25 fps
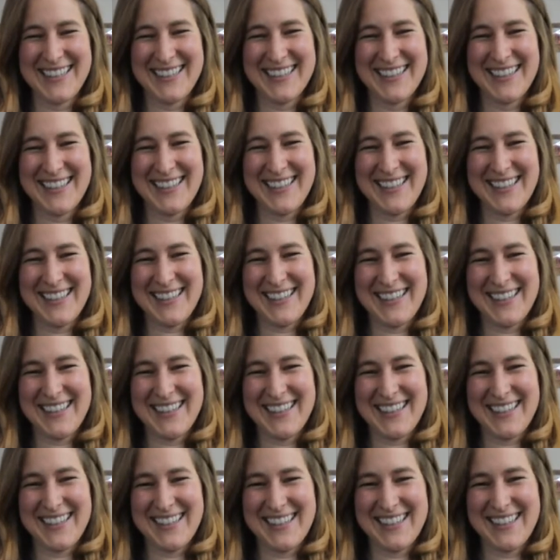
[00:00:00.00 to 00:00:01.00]

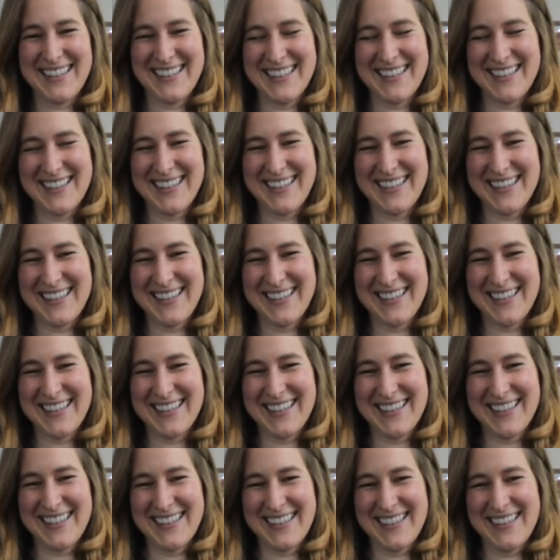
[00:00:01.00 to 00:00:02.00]

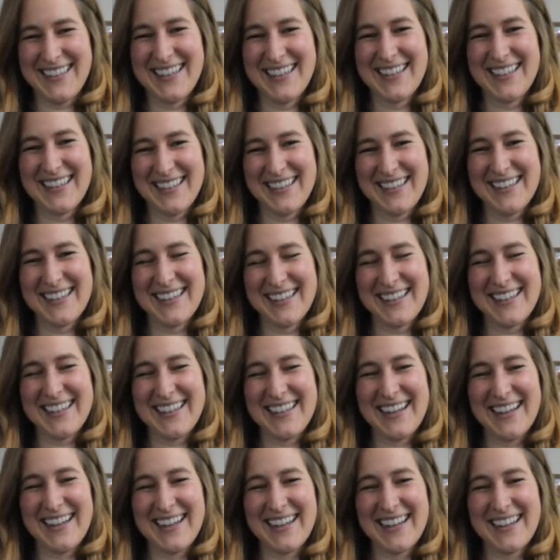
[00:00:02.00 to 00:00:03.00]

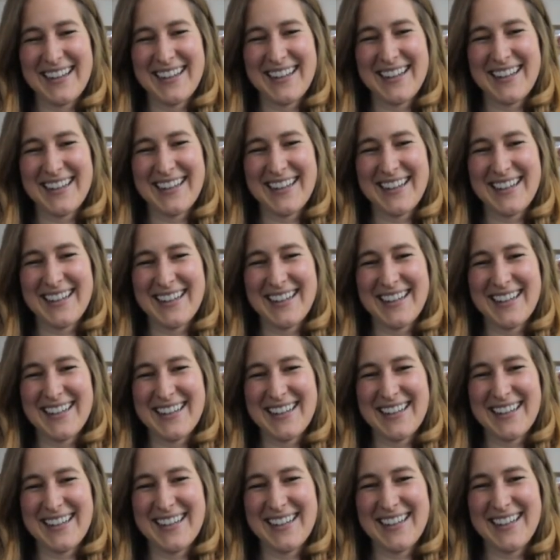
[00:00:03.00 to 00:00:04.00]

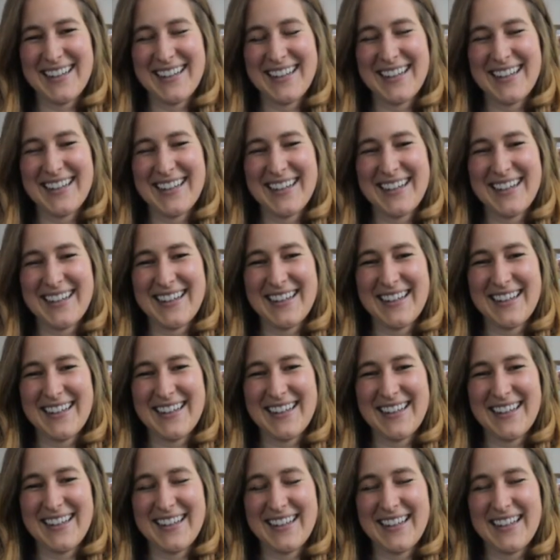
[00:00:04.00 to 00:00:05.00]

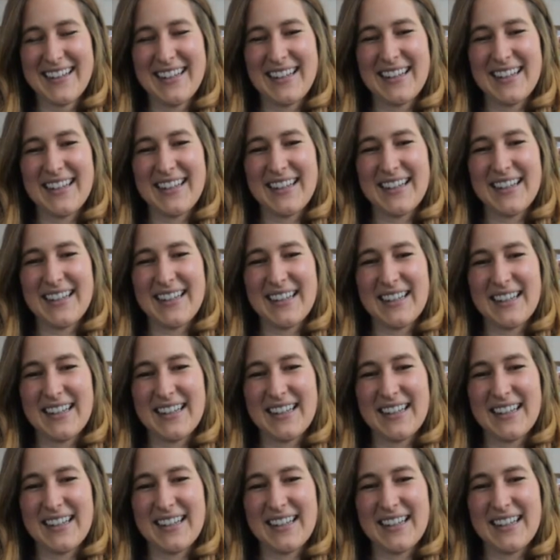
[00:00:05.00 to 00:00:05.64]
(silent)